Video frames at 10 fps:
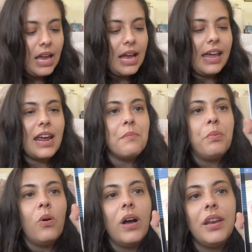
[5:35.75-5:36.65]
and I
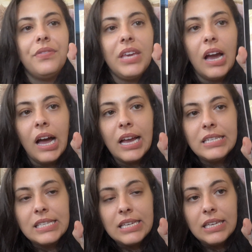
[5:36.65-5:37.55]
bought the high
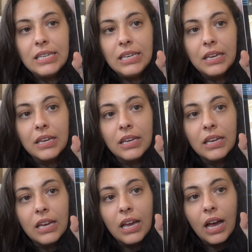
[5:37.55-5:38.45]
tea
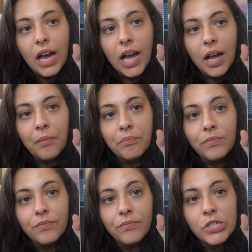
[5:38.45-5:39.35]

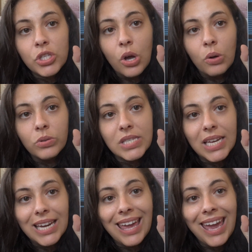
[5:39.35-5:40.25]
scones
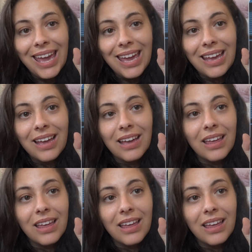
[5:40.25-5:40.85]
and cake